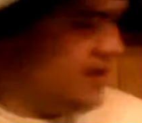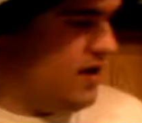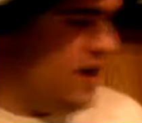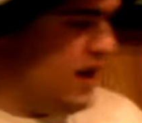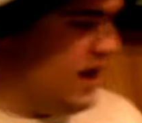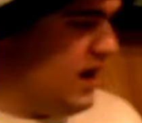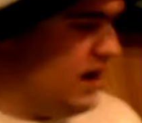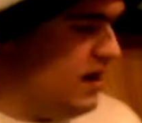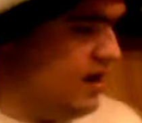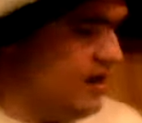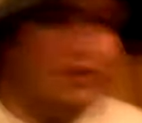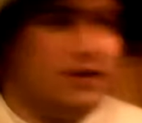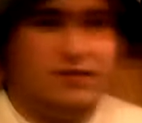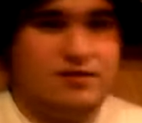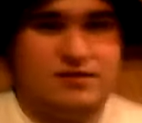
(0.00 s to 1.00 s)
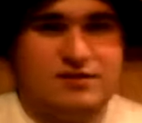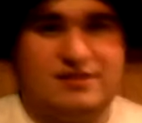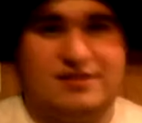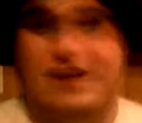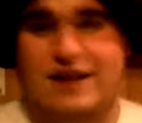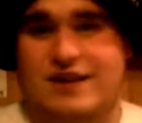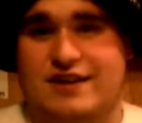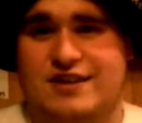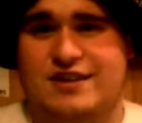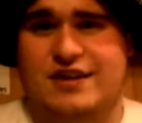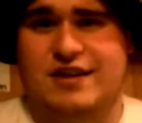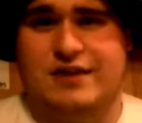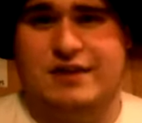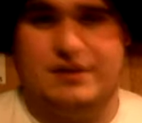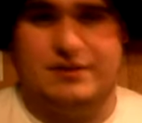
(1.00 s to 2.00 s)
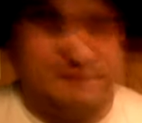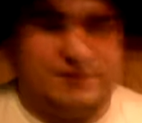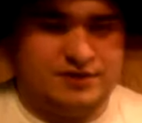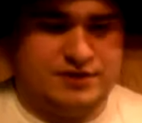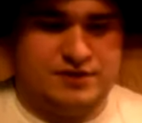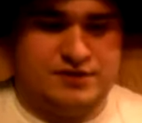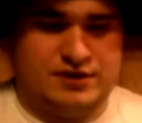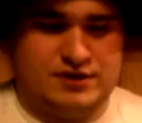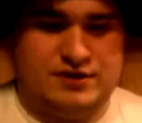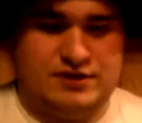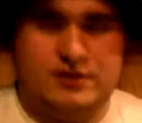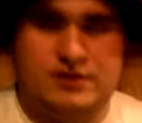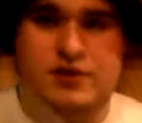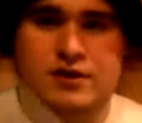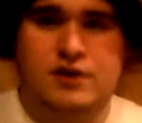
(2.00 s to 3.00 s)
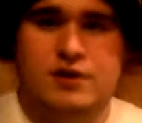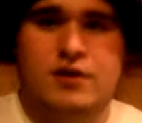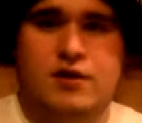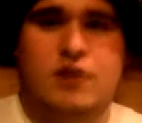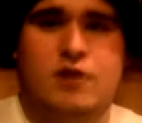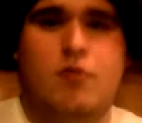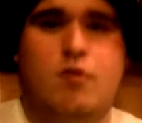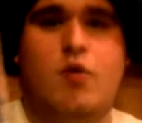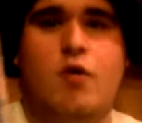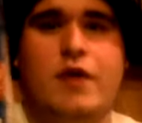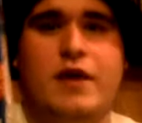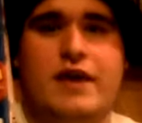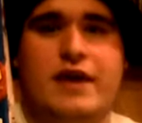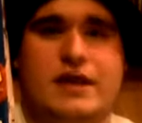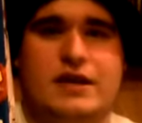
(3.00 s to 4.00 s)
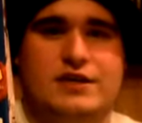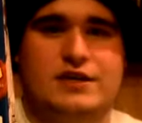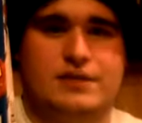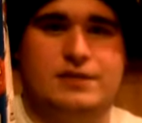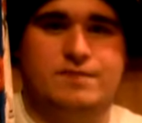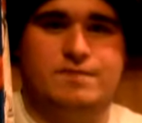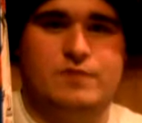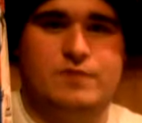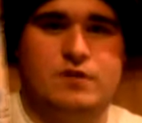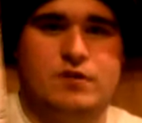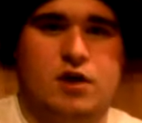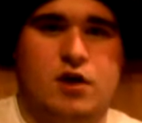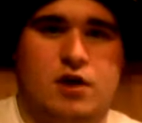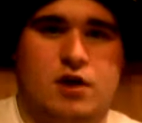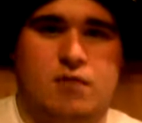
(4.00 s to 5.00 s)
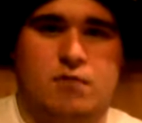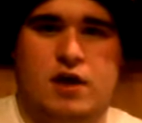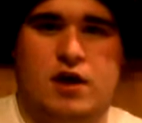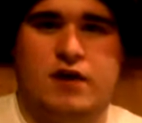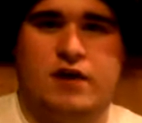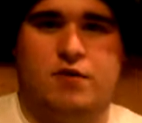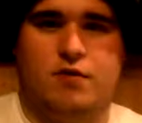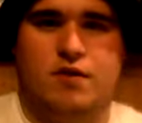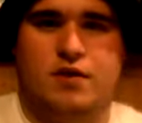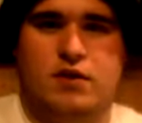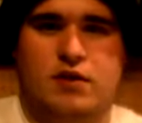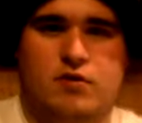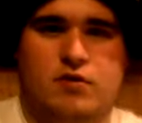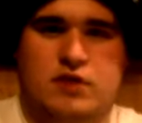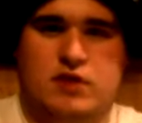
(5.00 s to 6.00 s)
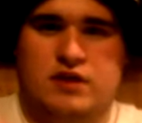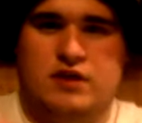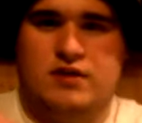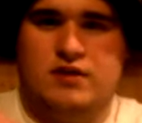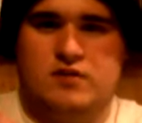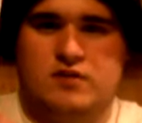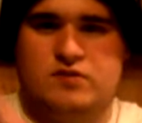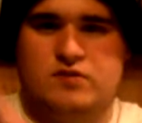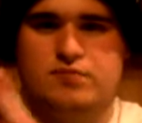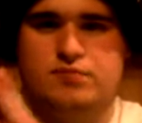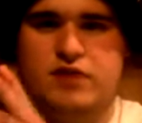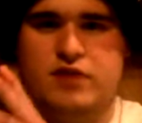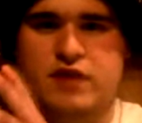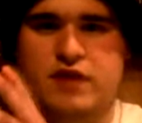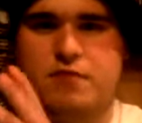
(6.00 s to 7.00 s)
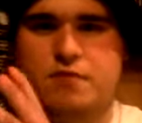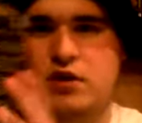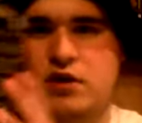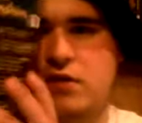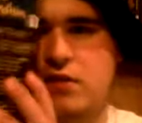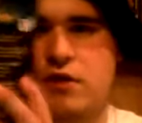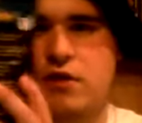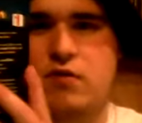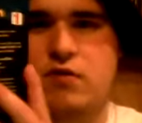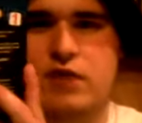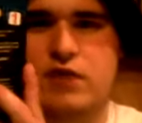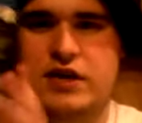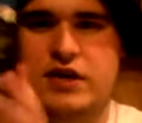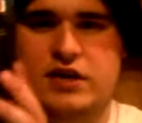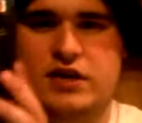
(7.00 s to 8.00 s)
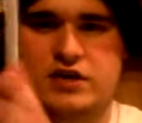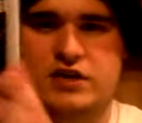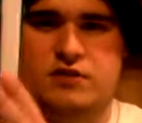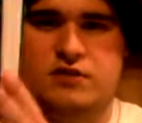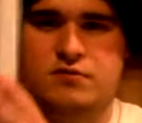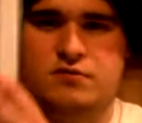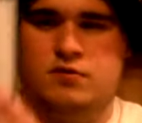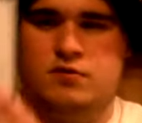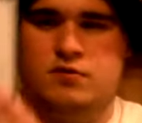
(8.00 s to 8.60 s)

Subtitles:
and legendary, literally. Roni Kenshin. I don't think I really need to explain much about Roni Kenshin,